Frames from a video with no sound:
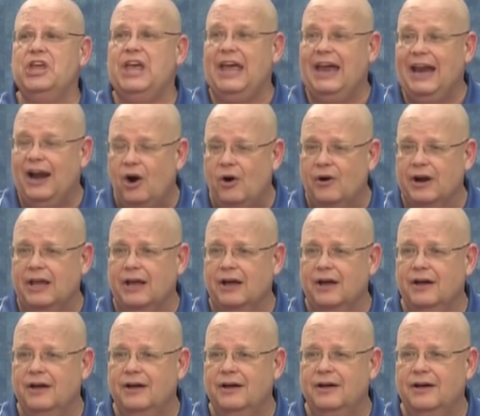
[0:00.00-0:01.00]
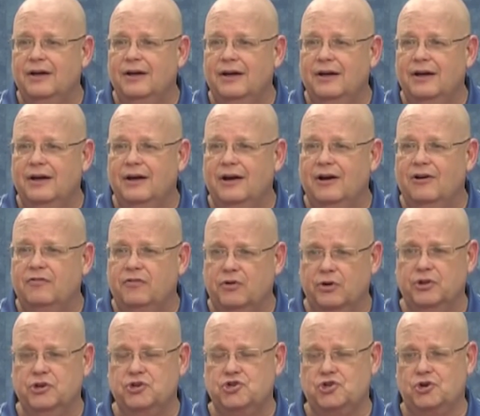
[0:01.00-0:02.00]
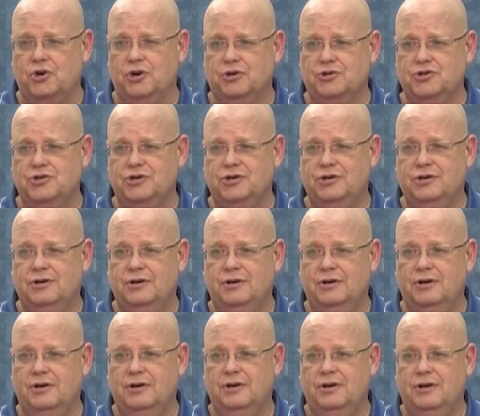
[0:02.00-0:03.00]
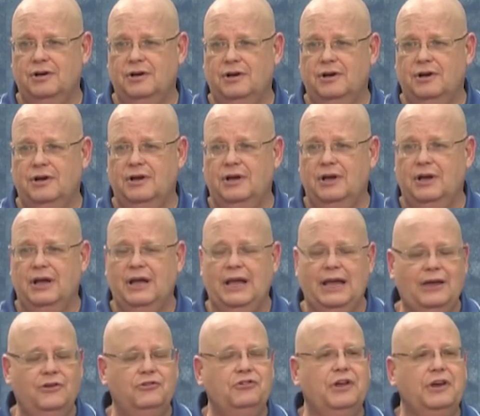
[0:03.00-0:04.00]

caring for the church? Is